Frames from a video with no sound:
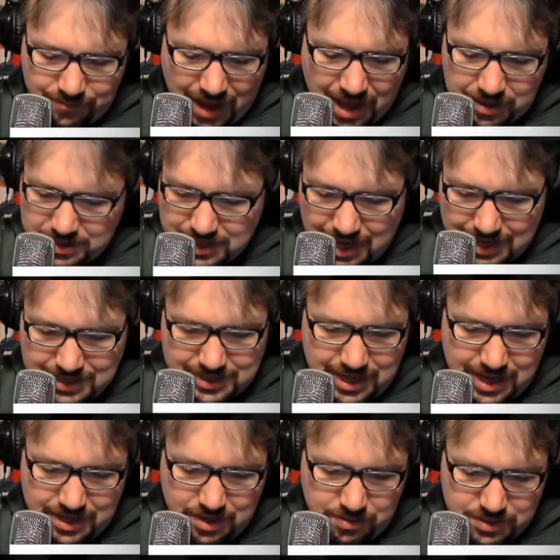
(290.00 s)
Valentine's
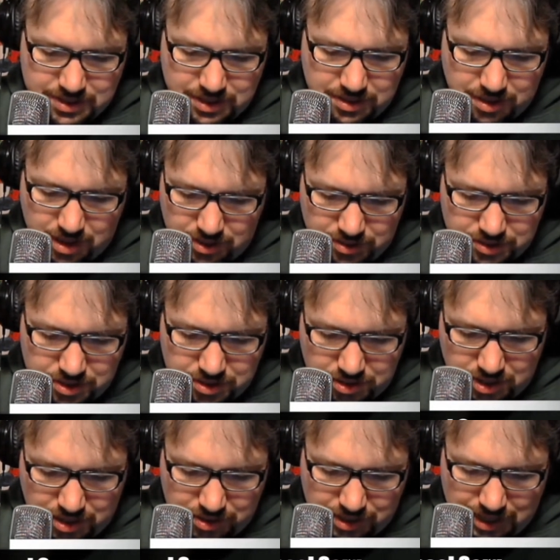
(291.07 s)
Day, there was
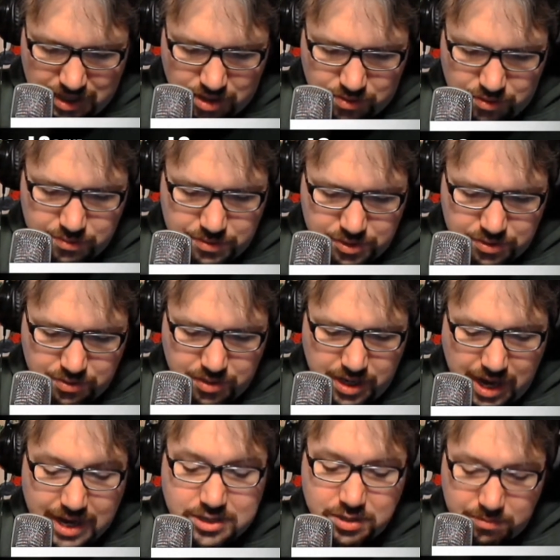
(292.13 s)
like a group
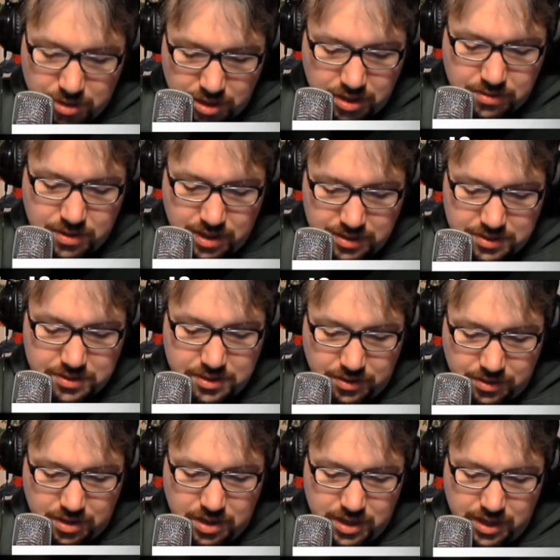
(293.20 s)
story. Actually, Mardi Gras is
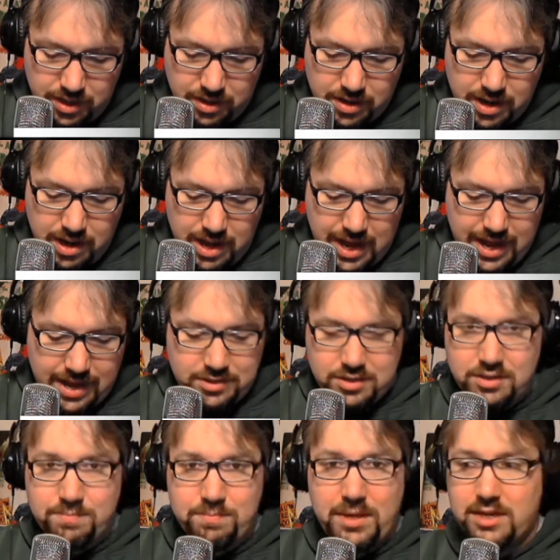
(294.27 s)
still on here, and it's
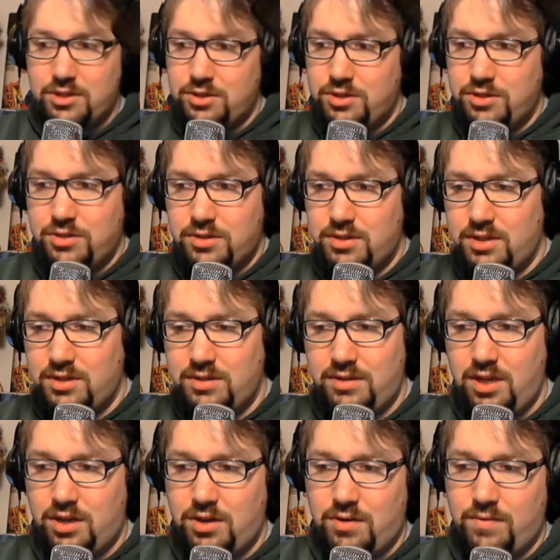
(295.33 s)
just pictures,
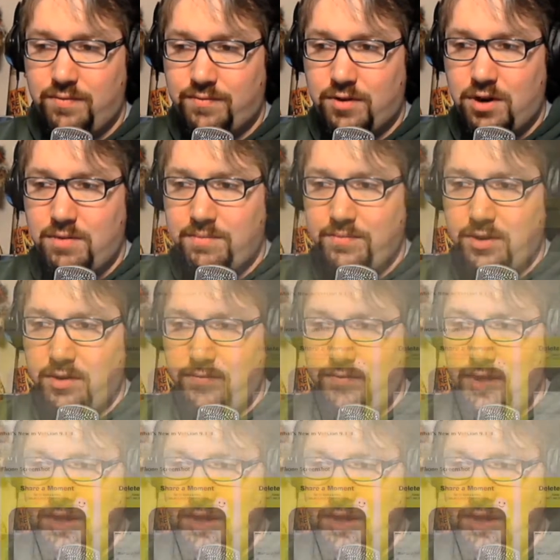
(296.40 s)
you know, from or